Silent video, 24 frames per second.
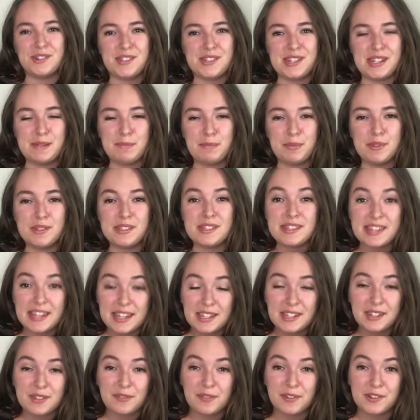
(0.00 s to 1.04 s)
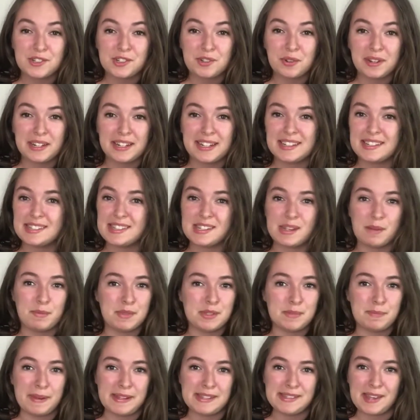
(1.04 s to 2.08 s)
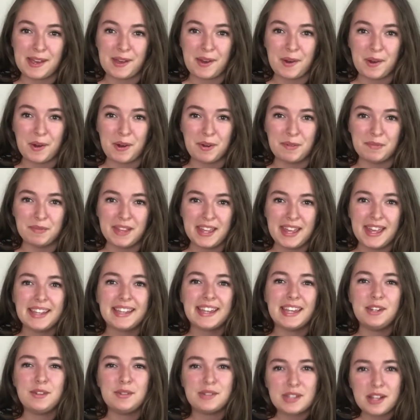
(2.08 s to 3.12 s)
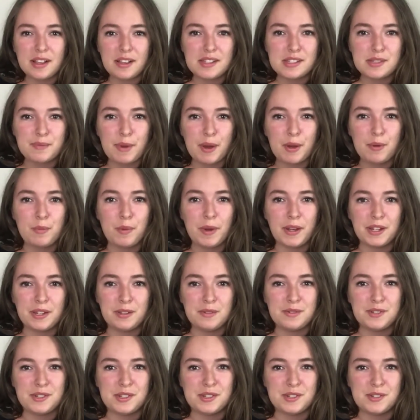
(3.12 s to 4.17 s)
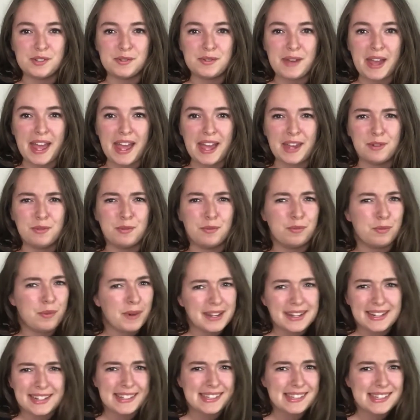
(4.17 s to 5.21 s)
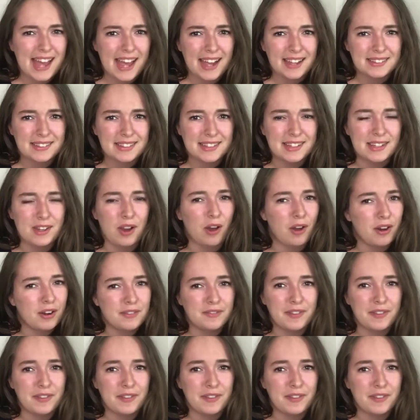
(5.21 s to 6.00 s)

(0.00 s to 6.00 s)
Staples. Thank you for joining STEM Space at Home. Can you tell us about what you do and what exactly are